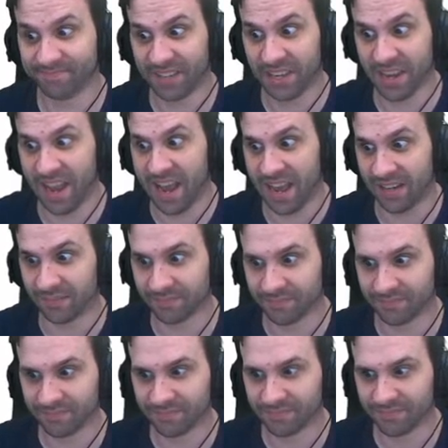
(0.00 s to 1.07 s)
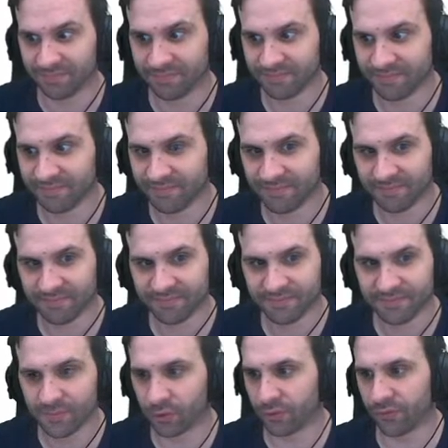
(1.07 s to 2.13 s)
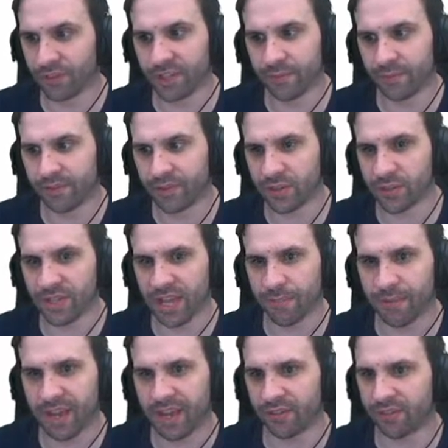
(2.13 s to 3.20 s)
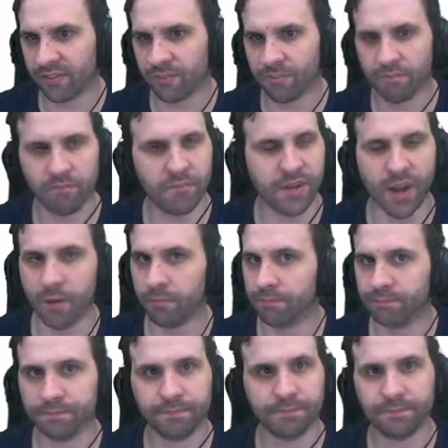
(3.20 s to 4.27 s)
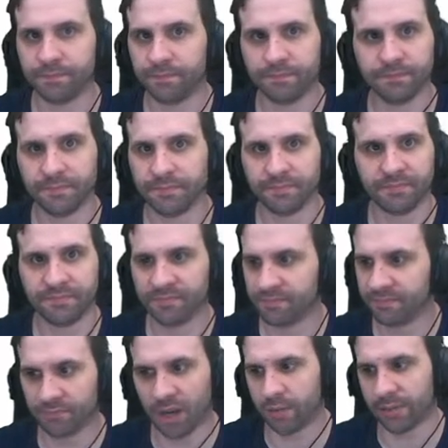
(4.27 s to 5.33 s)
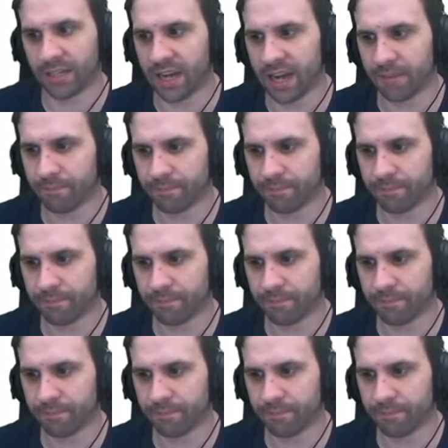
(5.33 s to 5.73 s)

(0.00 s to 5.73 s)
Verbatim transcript: Yeah. Would Freedom have used APAS? No. Probably not.